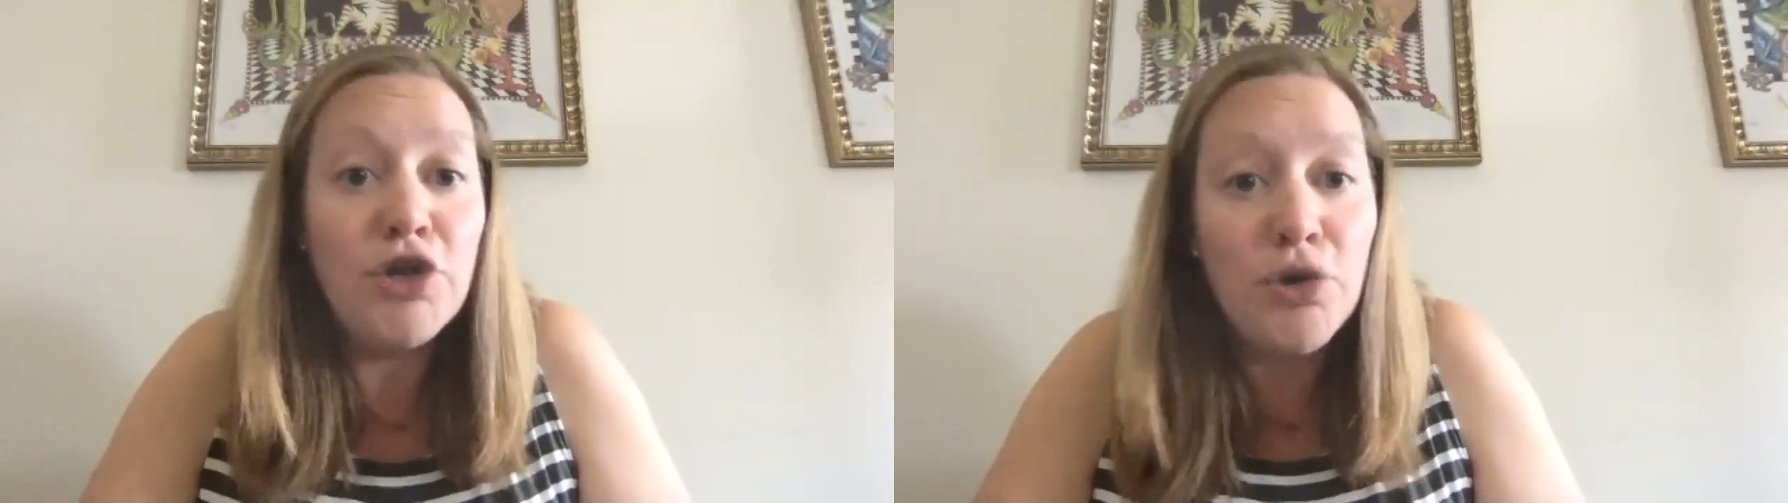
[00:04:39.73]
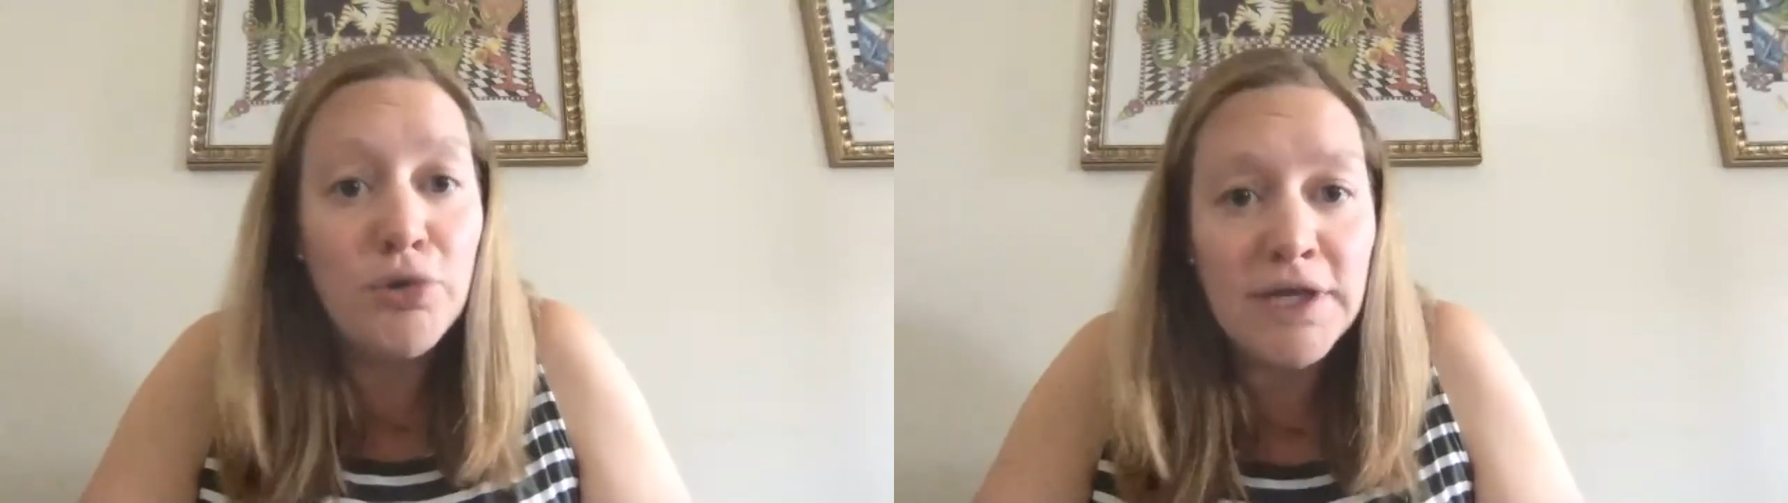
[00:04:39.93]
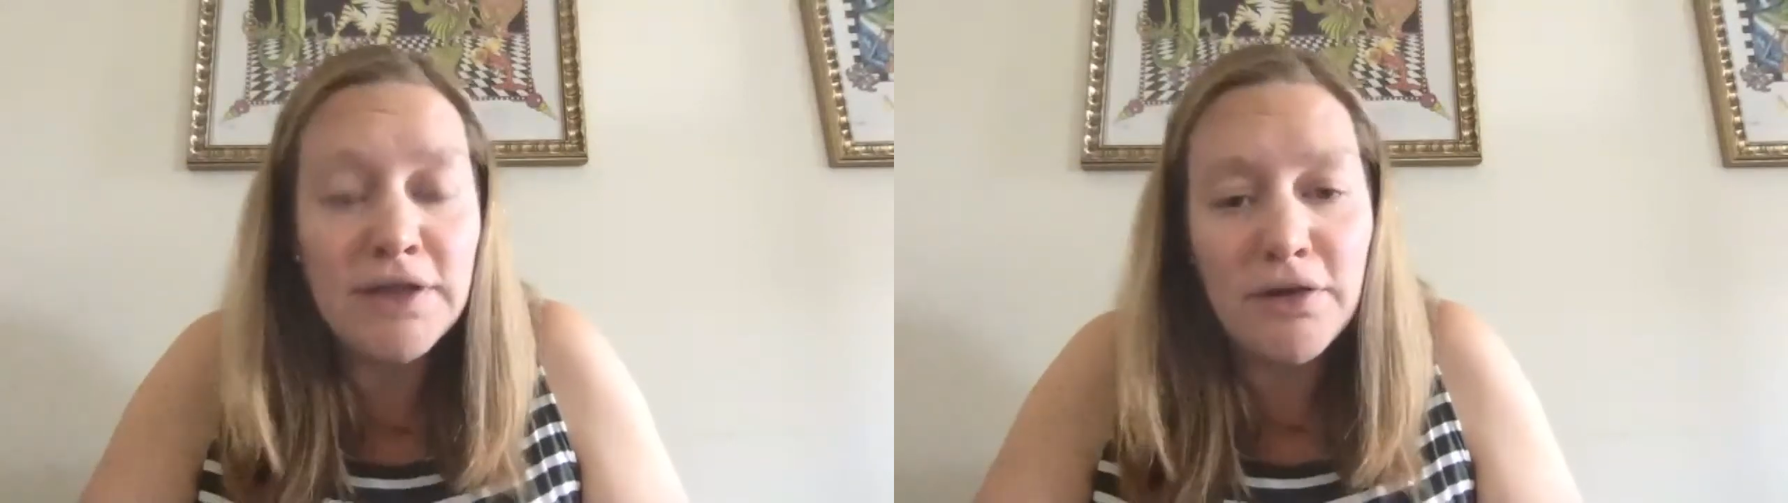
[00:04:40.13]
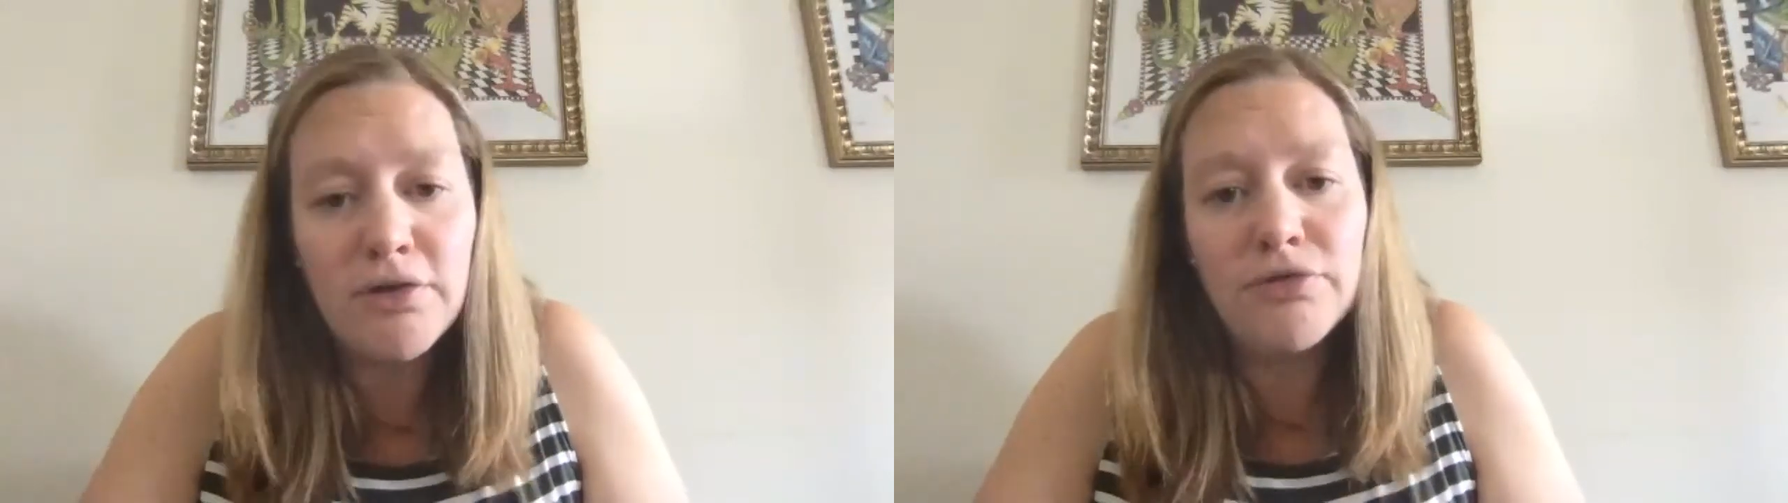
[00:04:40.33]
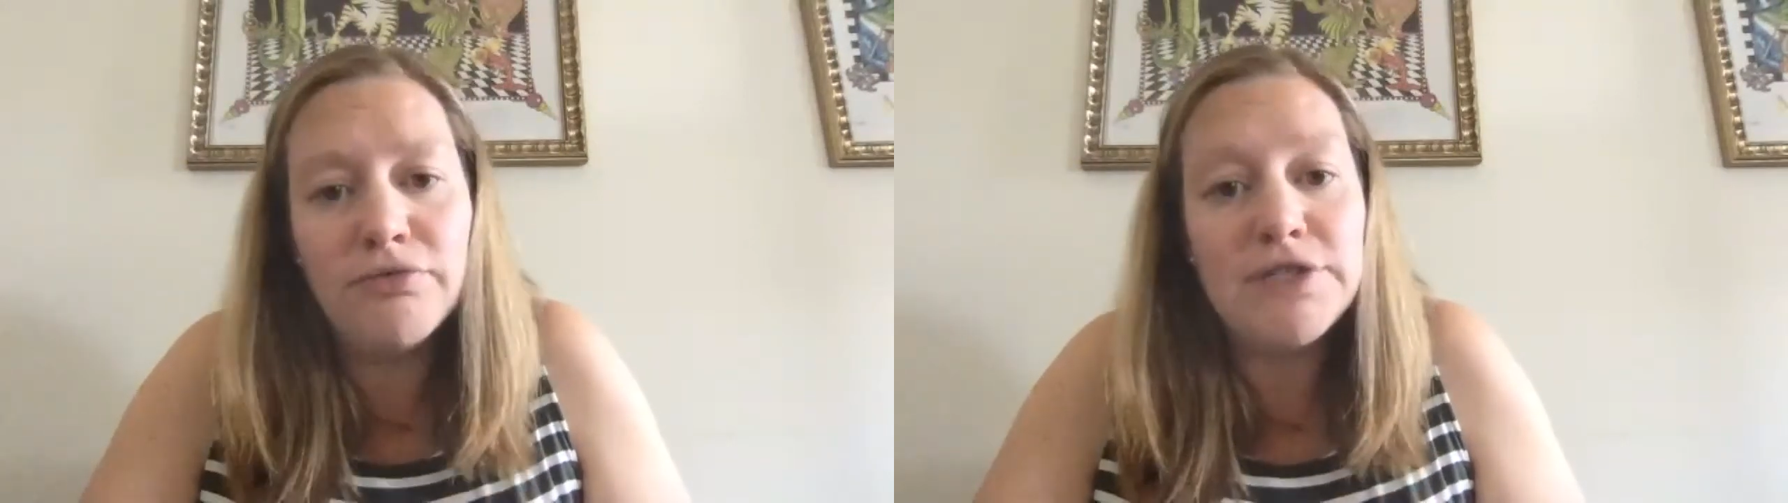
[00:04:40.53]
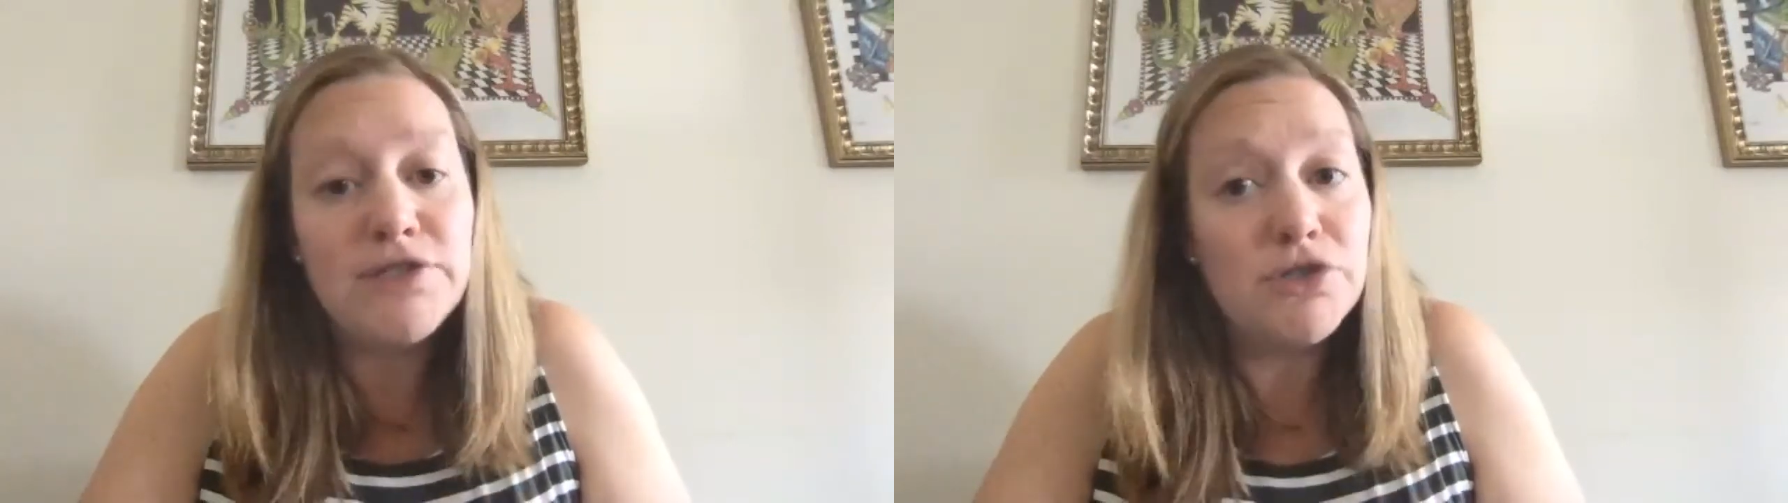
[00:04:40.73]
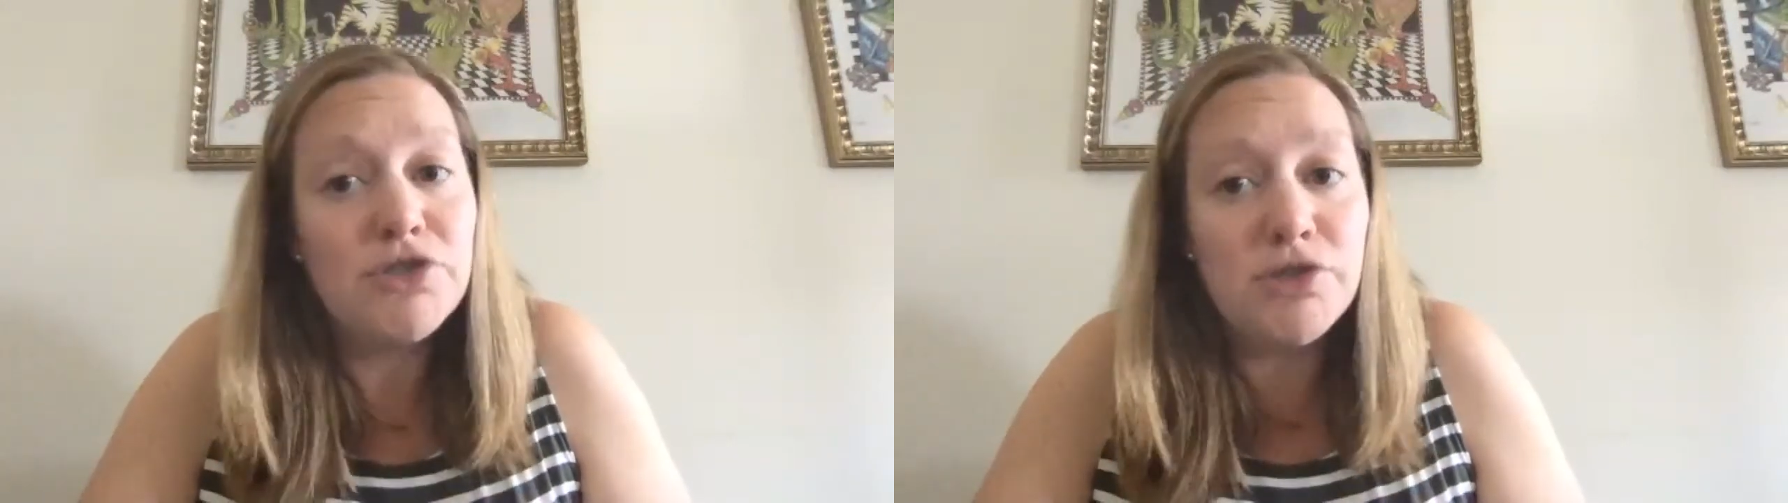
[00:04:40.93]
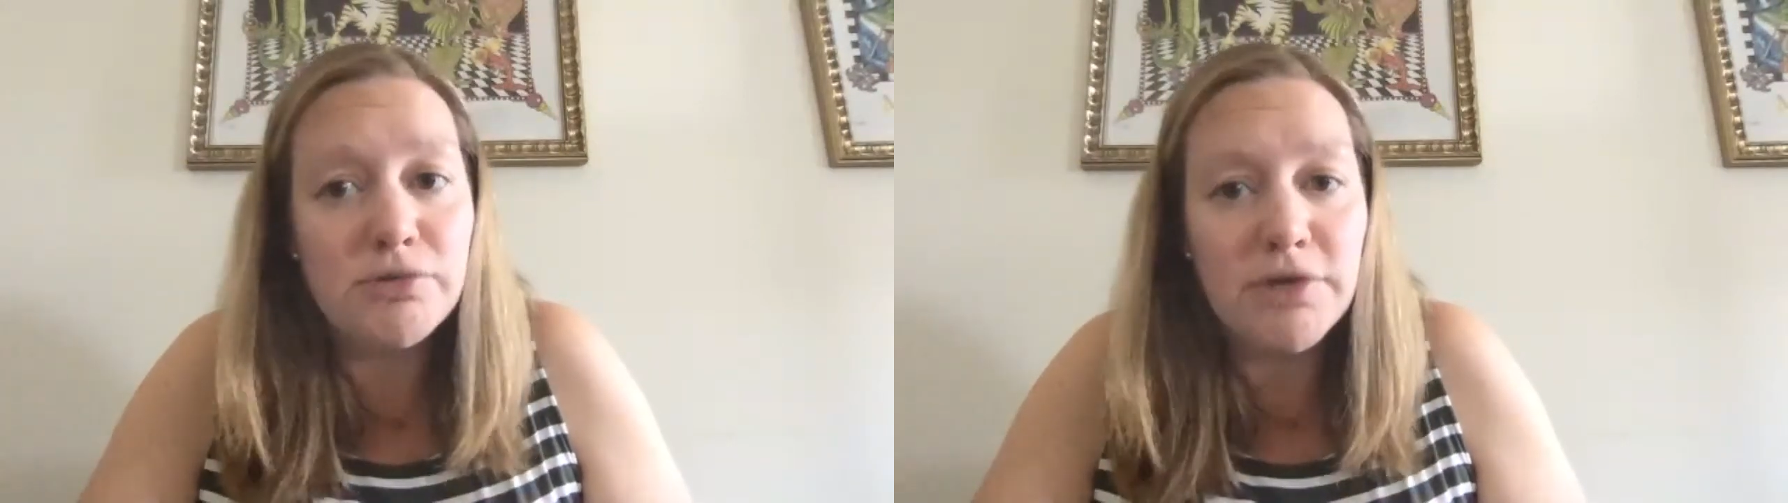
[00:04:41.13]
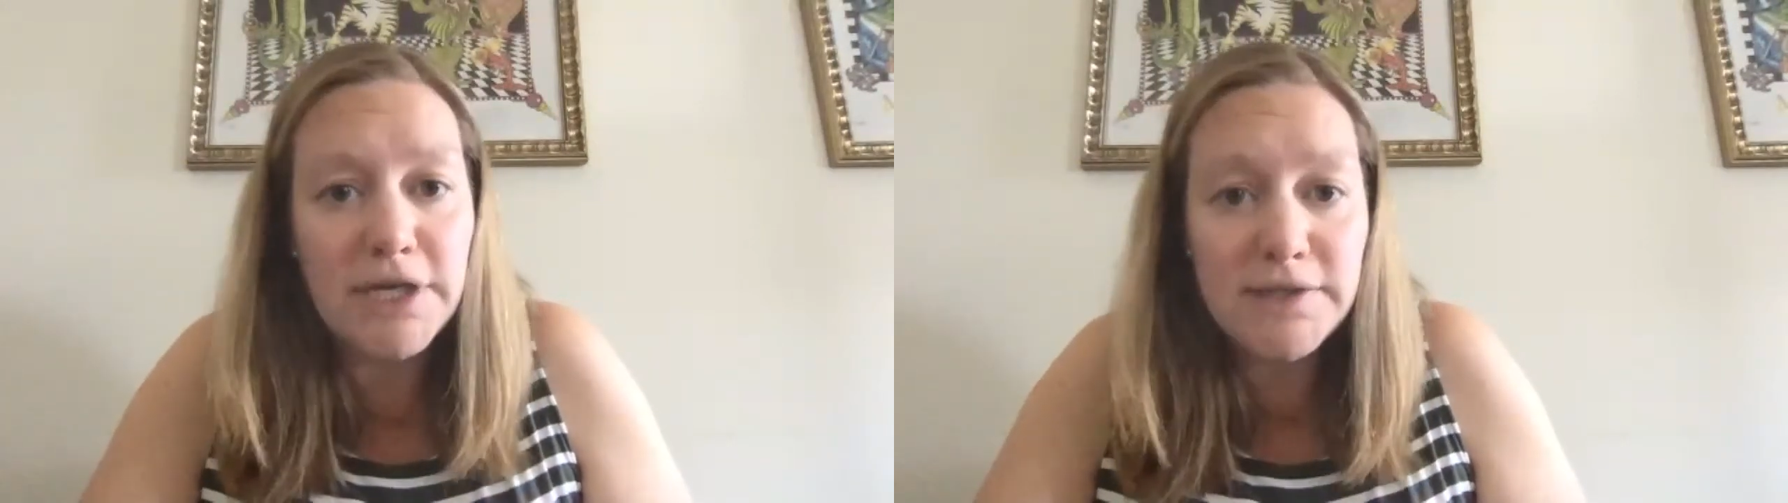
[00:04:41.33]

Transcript: owning their own research stories.